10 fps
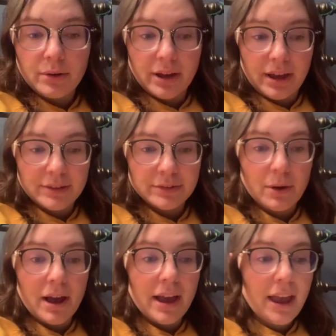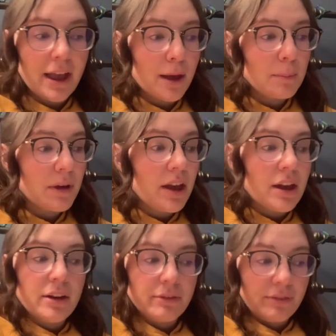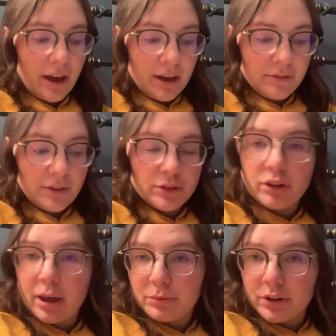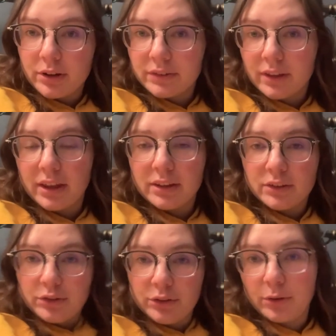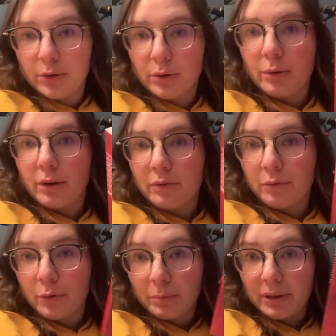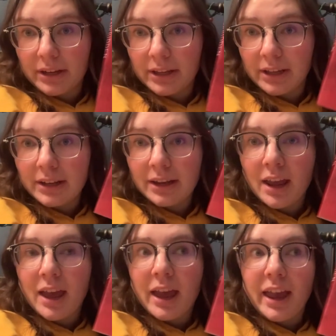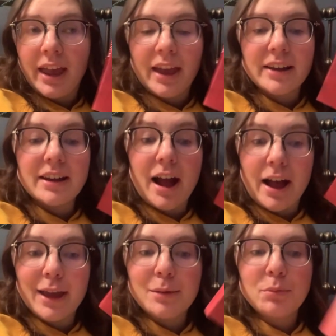Okay, so I am five chapters into Forbidden and I'm